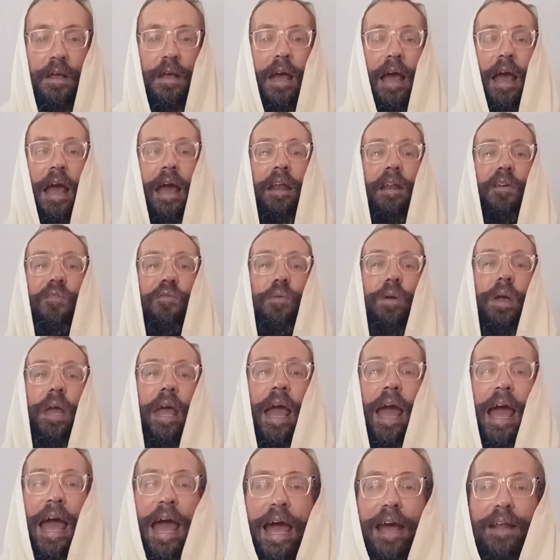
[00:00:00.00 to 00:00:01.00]
And if we
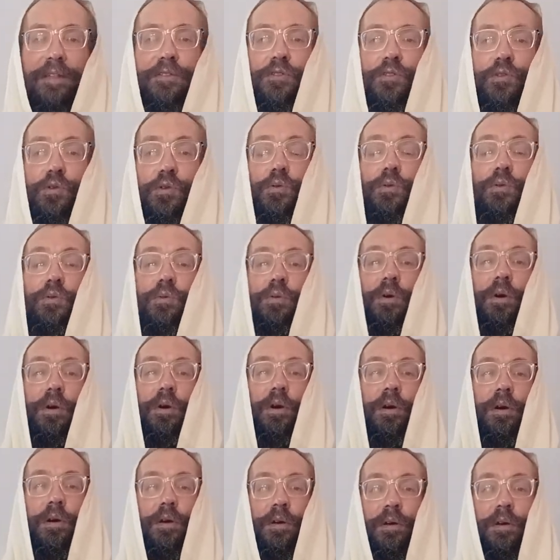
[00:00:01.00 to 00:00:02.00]
had to
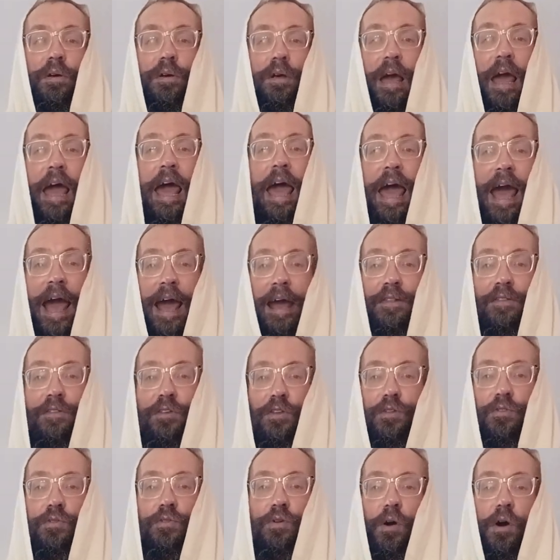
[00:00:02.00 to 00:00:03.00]

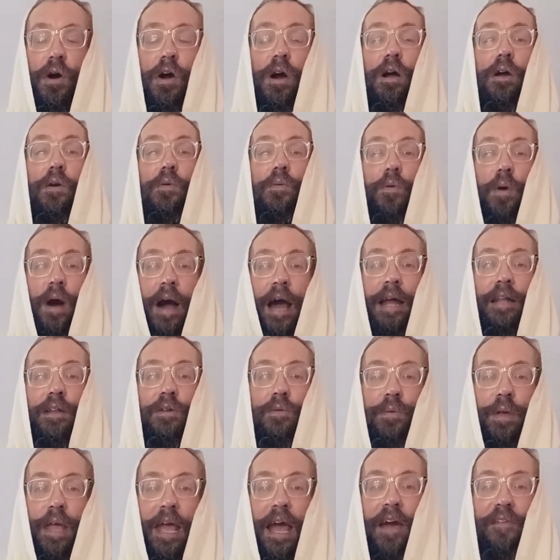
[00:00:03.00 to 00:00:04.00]
talk, why do
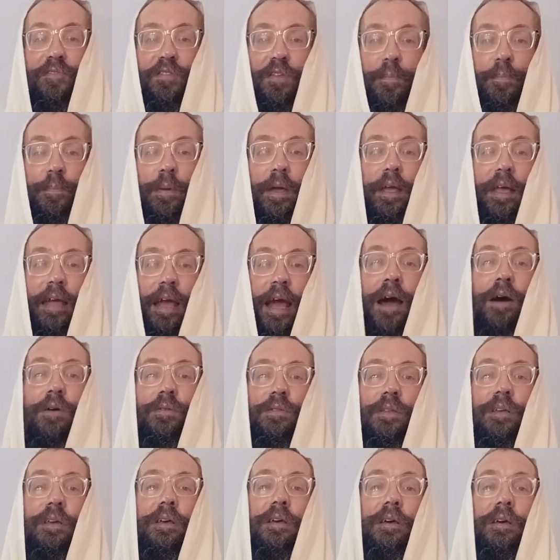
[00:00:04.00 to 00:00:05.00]
we have to pick
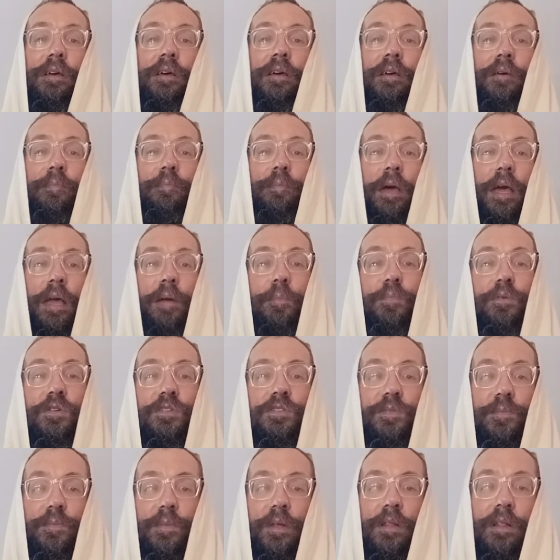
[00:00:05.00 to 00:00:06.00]
out the
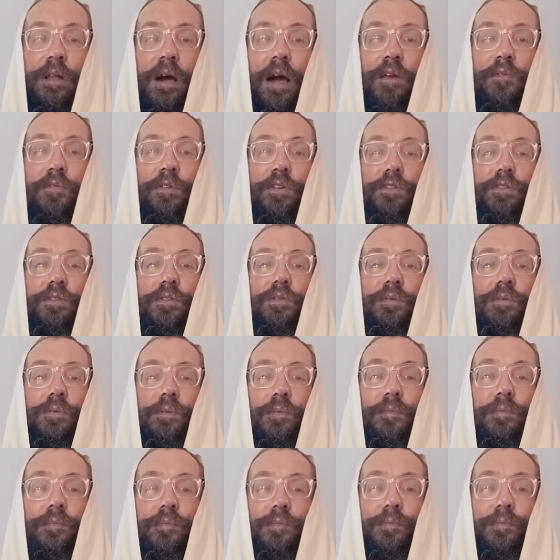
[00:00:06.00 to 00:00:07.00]
papers from the lottery too?